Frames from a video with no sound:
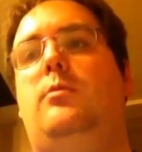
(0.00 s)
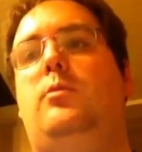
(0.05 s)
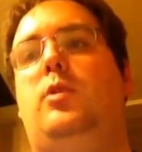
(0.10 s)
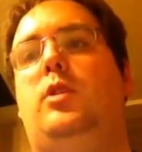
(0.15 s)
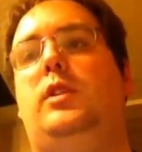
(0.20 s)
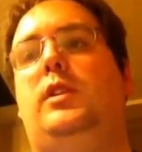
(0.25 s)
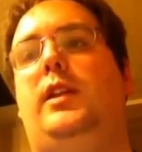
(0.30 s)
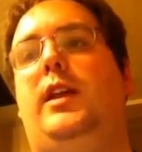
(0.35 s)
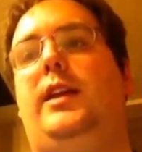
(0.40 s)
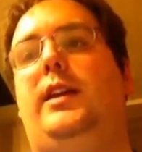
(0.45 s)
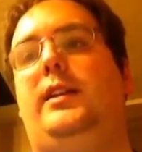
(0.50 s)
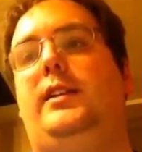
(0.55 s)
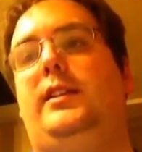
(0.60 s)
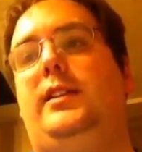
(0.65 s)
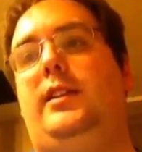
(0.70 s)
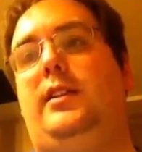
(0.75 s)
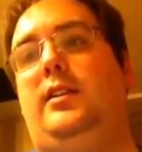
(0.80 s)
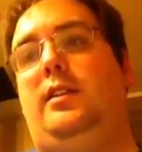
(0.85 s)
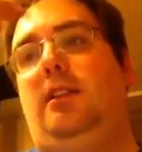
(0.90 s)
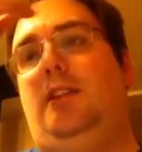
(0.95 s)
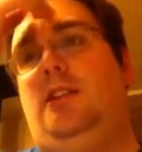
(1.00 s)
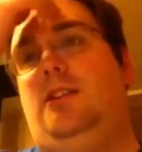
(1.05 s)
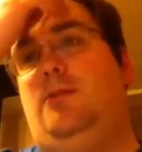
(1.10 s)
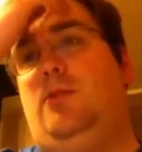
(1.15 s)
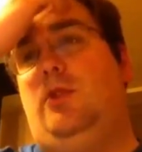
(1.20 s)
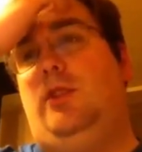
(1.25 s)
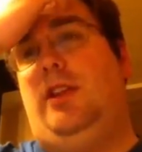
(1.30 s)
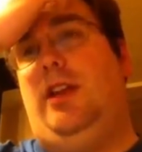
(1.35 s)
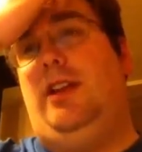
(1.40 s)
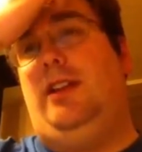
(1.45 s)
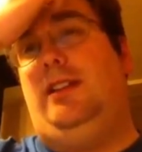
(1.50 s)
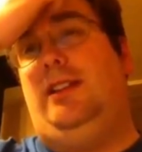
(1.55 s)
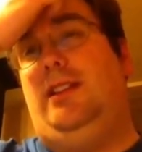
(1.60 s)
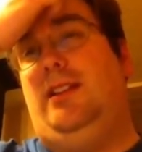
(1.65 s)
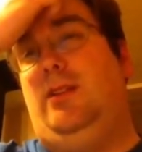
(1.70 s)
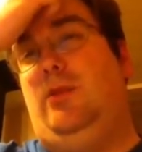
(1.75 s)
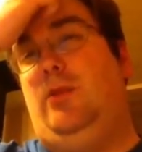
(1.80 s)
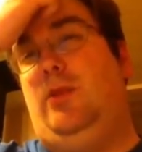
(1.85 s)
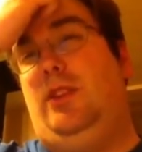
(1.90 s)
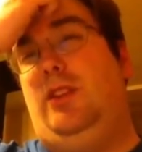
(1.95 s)
It is more
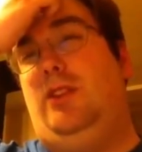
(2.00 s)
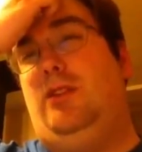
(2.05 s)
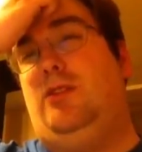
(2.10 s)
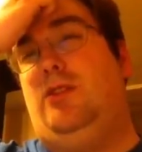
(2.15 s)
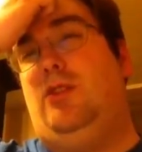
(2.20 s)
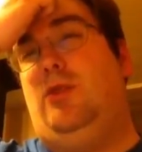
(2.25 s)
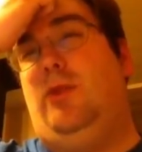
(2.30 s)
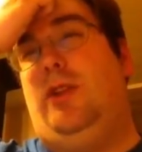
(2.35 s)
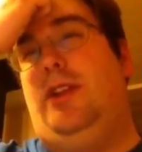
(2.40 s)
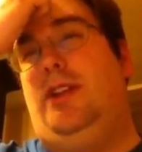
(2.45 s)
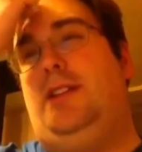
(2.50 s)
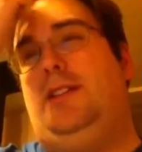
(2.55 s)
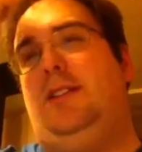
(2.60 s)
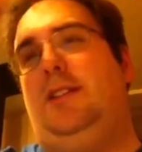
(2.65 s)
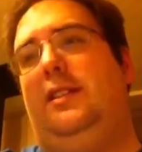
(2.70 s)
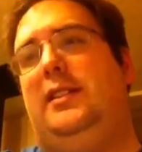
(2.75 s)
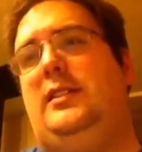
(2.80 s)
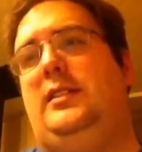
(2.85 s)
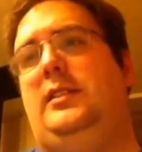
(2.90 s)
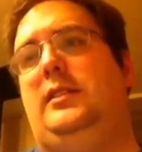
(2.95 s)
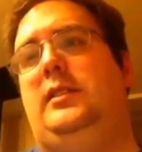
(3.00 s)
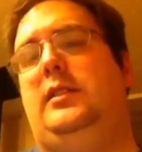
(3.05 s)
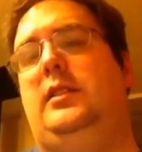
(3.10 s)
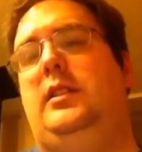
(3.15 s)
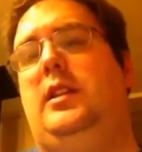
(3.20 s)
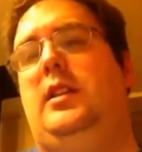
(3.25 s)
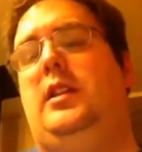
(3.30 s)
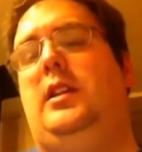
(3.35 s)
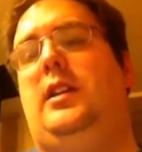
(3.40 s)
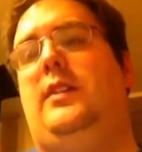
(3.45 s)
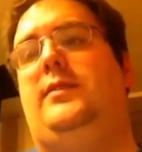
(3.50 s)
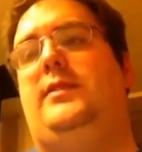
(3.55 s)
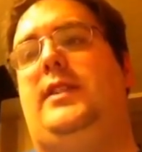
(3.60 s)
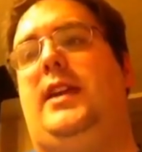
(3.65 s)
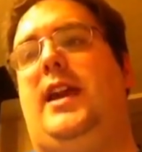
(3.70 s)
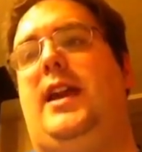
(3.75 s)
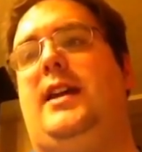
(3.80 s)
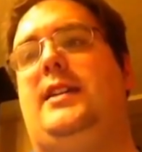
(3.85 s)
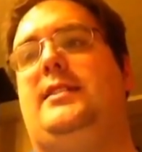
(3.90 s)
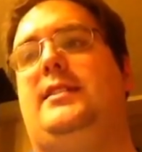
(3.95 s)
likely when there's a great deal of
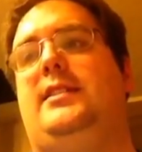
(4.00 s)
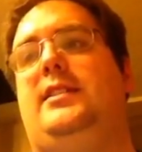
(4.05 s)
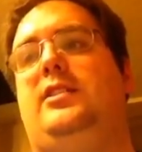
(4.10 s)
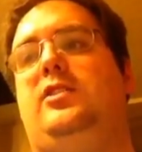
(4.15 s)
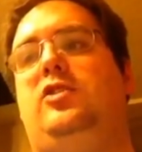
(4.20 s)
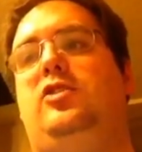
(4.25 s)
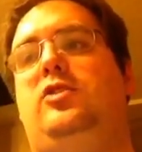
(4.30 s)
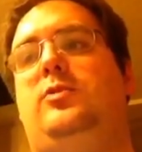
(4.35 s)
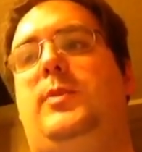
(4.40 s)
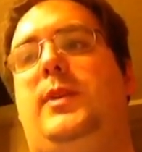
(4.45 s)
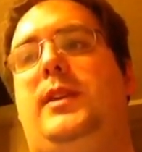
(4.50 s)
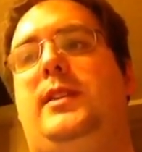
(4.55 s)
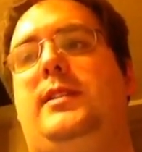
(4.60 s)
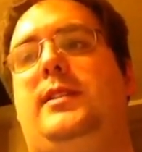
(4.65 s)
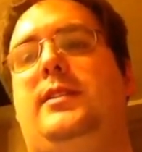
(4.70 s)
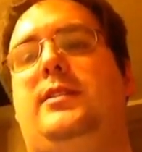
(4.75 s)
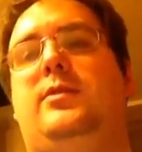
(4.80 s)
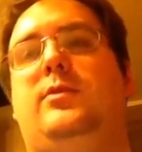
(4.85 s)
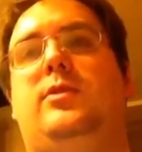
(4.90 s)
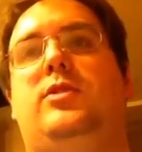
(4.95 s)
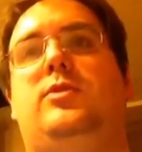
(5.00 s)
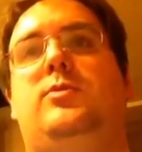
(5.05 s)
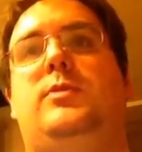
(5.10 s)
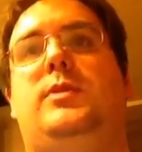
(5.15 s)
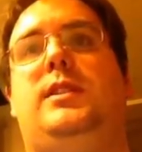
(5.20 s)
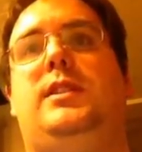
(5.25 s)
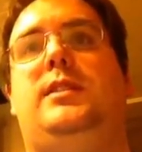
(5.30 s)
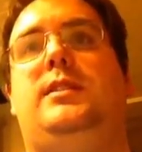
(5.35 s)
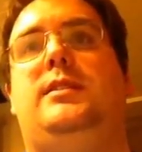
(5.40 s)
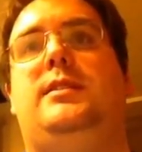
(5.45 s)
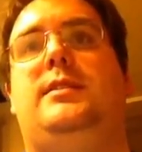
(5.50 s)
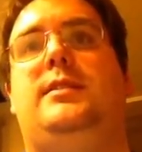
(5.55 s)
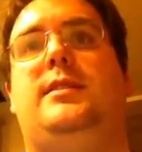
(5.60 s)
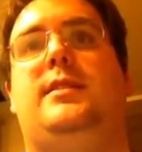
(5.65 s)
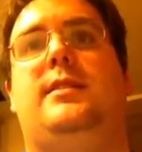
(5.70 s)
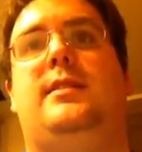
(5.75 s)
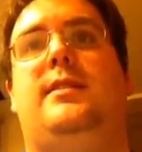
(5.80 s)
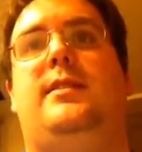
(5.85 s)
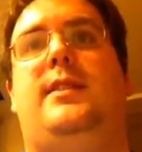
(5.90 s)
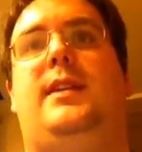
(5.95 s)
task interdependence, which
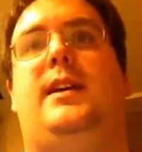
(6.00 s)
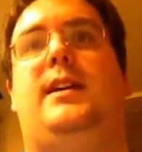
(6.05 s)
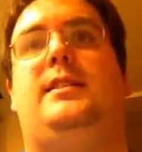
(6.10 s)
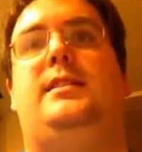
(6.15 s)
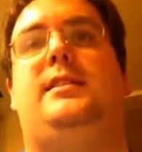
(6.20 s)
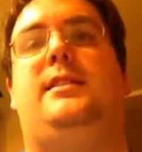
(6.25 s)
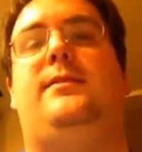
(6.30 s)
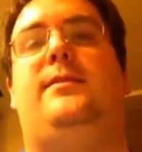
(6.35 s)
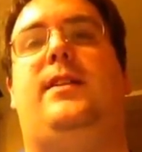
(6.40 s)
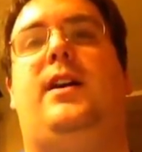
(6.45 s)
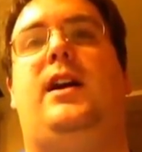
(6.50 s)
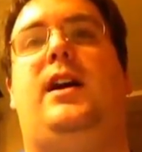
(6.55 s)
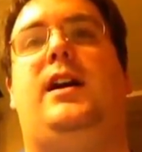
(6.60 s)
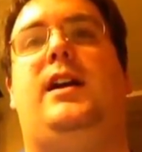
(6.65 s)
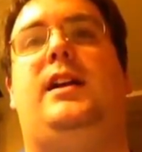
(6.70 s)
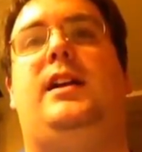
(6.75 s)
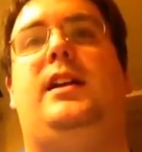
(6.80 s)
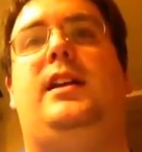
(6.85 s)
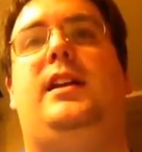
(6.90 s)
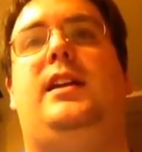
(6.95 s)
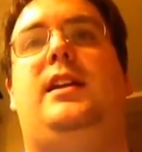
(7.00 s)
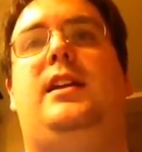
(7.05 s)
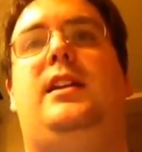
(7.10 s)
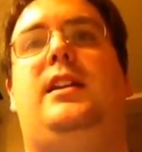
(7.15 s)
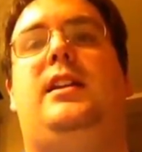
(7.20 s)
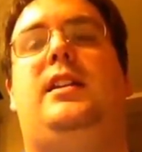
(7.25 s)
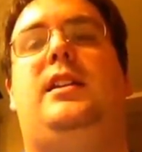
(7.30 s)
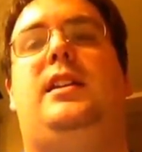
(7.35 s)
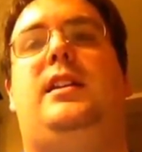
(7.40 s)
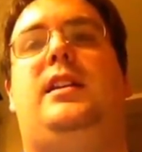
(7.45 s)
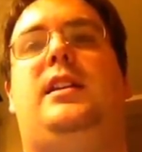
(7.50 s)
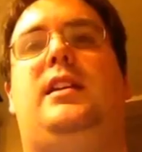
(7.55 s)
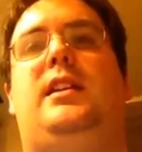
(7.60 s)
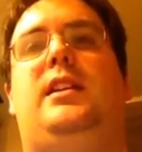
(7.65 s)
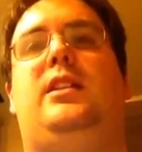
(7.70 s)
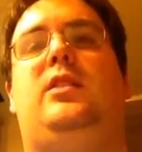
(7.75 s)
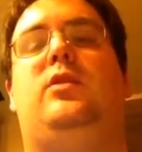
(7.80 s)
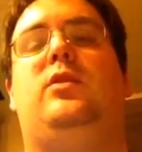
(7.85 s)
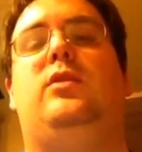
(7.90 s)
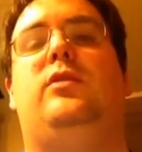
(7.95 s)
means that
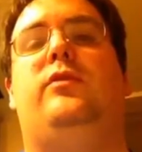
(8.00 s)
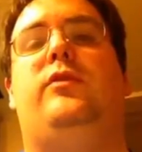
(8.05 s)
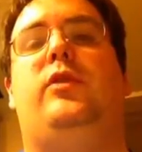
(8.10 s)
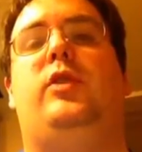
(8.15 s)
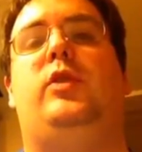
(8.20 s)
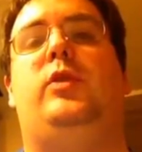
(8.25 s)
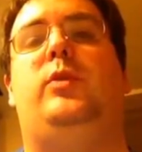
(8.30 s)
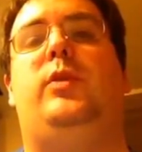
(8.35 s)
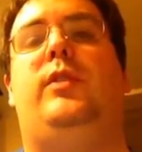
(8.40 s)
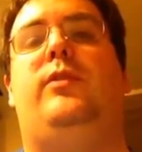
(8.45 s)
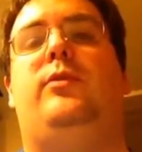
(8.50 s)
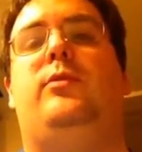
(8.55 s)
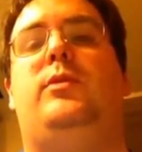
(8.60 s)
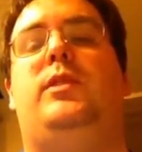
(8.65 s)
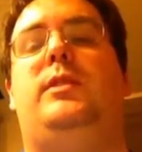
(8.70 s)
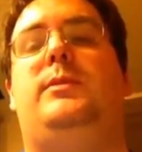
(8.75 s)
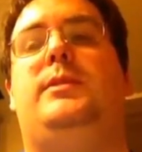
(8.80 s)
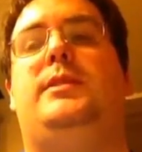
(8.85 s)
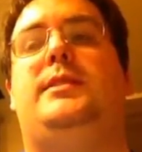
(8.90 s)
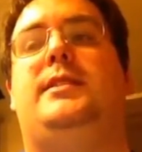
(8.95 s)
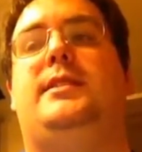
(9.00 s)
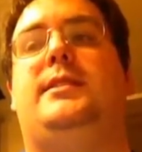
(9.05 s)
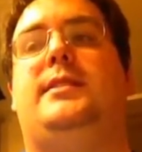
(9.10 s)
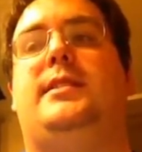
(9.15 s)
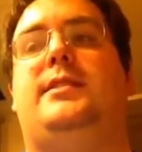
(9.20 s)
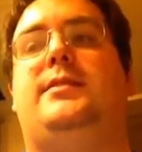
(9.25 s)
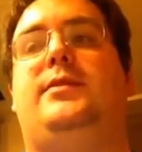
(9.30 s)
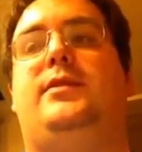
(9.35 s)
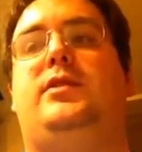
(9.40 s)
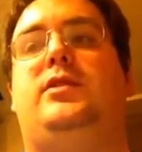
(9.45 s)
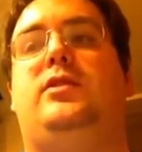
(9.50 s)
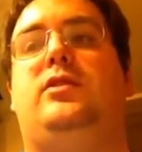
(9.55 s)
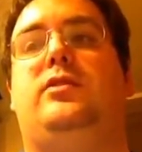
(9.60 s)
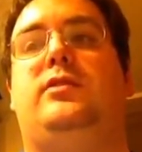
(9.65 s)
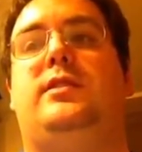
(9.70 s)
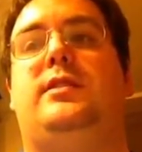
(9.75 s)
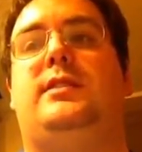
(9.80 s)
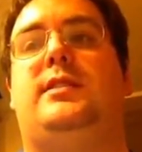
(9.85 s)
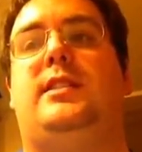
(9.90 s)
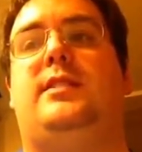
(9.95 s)
in order for the only way for me to be successful is
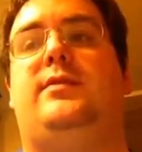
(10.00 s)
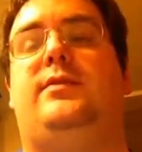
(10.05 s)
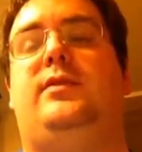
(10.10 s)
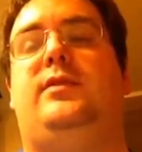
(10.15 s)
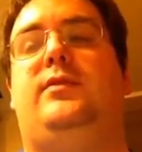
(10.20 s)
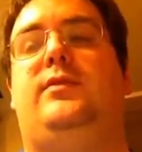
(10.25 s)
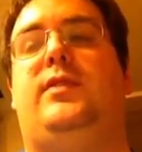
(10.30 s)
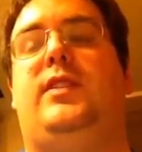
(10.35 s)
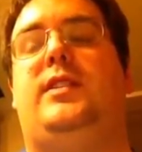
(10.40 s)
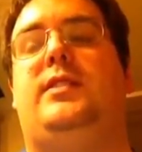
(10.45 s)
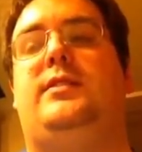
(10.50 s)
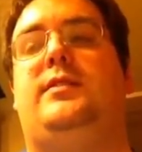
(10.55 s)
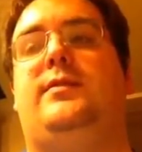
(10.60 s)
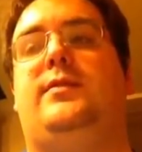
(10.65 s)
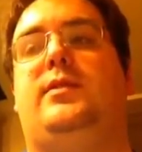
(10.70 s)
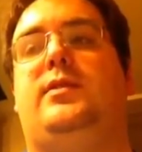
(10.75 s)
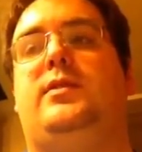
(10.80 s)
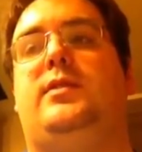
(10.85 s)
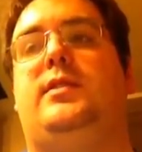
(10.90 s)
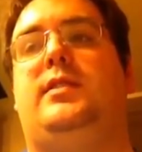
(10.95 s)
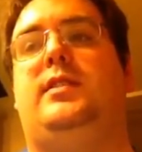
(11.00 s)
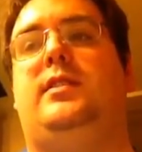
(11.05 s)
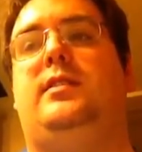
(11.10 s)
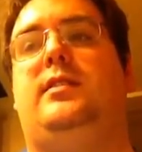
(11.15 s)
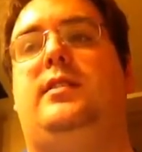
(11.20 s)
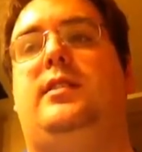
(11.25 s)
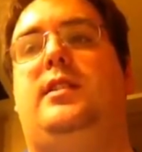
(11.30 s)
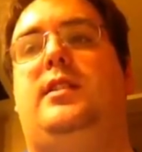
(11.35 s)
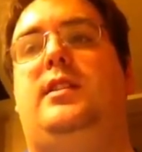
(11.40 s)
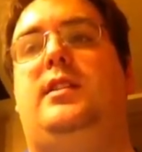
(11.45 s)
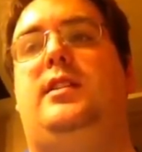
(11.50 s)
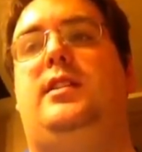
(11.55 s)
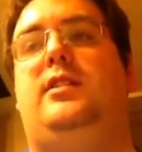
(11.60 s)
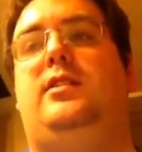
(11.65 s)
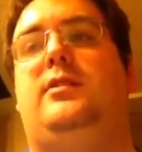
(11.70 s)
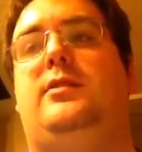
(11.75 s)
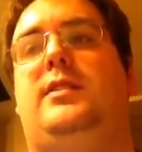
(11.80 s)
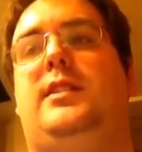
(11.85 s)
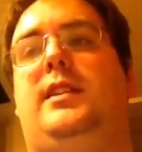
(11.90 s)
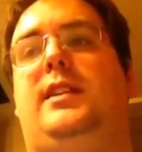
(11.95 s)
you're successful and vice versa.
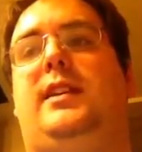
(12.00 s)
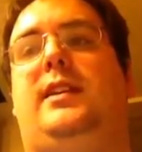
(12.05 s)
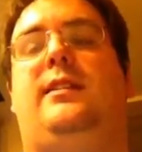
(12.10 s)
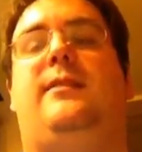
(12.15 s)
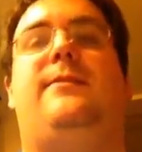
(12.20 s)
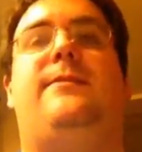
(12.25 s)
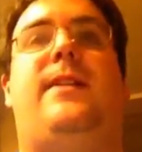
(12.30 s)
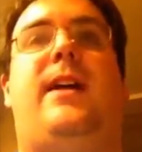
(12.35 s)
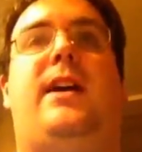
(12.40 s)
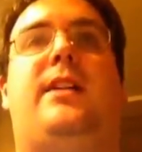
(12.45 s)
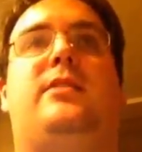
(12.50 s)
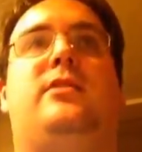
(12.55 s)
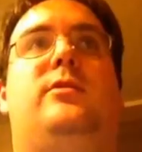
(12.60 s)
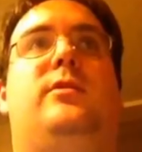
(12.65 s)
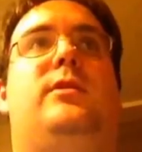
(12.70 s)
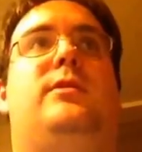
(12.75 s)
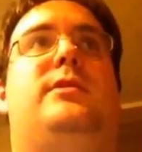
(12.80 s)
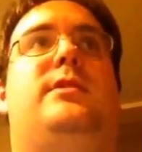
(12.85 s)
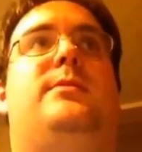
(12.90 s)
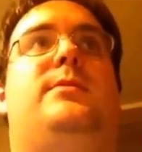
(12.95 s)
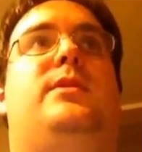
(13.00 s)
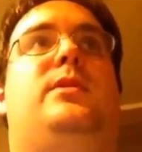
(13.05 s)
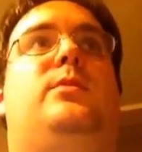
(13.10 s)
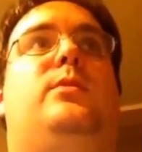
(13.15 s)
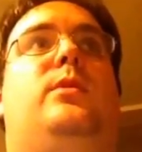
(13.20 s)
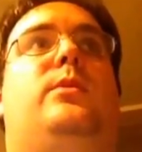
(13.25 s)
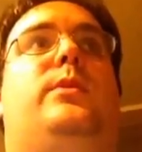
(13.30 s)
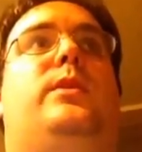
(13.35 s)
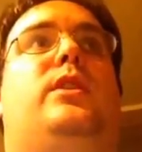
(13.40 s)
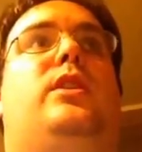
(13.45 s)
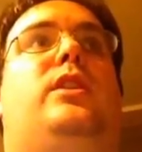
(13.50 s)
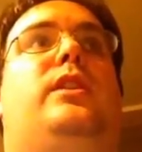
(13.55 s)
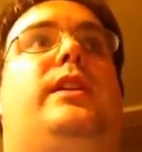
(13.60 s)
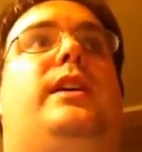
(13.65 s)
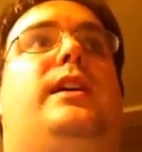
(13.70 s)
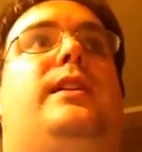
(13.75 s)
Say like a factory or something where we all